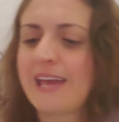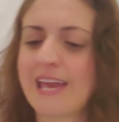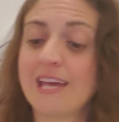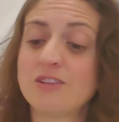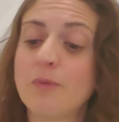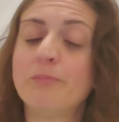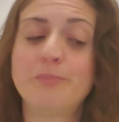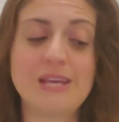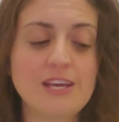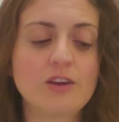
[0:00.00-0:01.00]
and
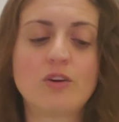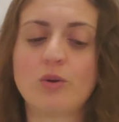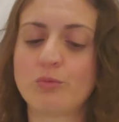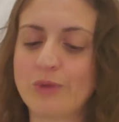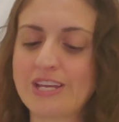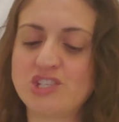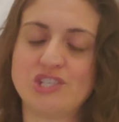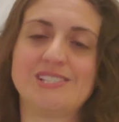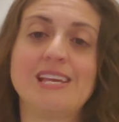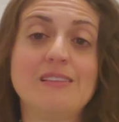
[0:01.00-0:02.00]
being
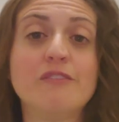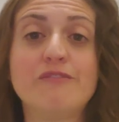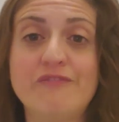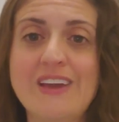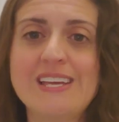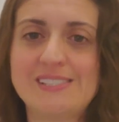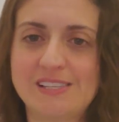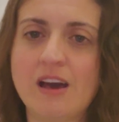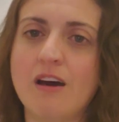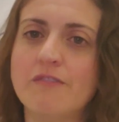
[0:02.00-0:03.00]
courageous in the face
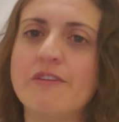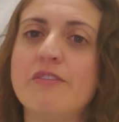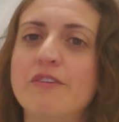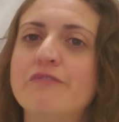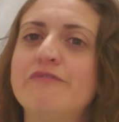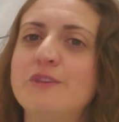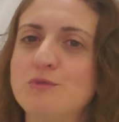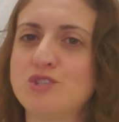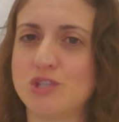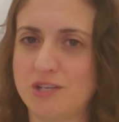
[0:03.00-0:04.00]
of the
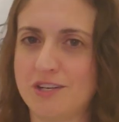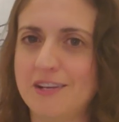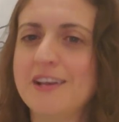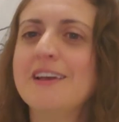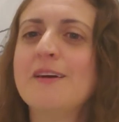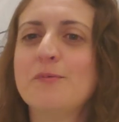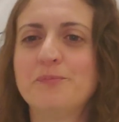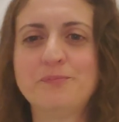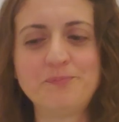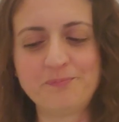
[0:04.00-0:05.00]
future.
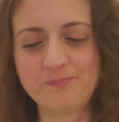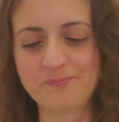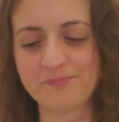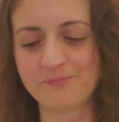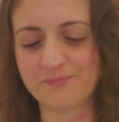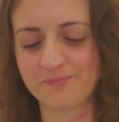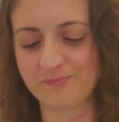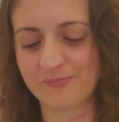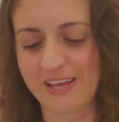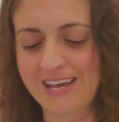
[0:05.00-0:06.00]

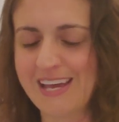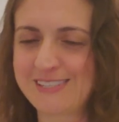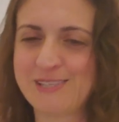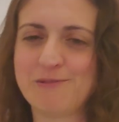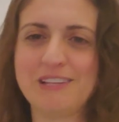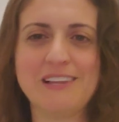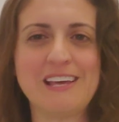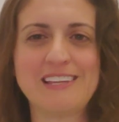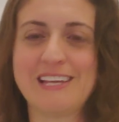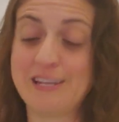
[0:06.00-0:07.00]
Hmm, I actually really
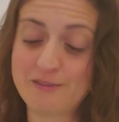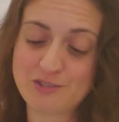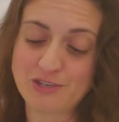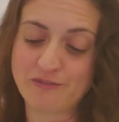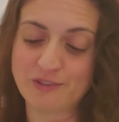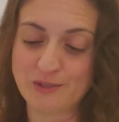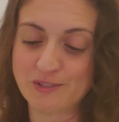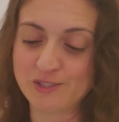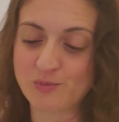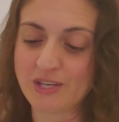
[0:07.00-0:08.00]
like that energy for you
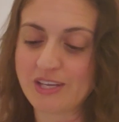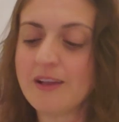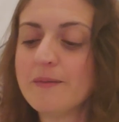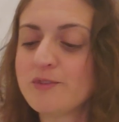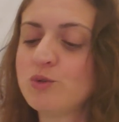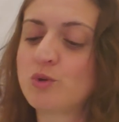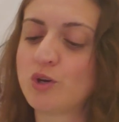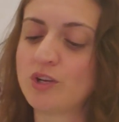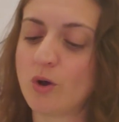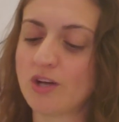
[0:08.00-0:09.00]
this week. You
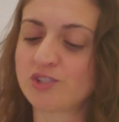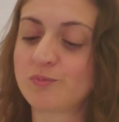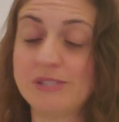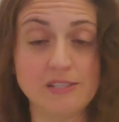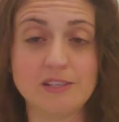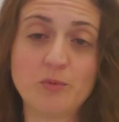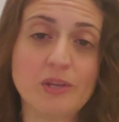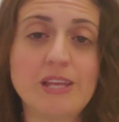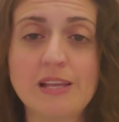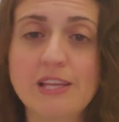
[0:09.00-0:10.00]
could also be dealing
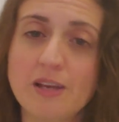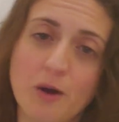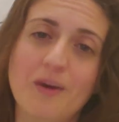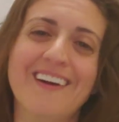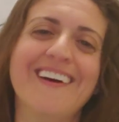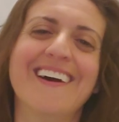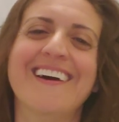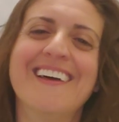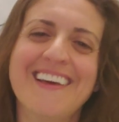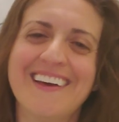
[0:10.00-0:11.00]
with a
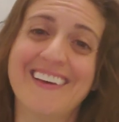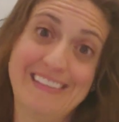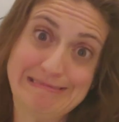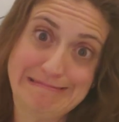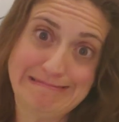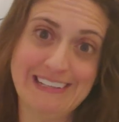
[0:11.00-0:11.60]
Leo.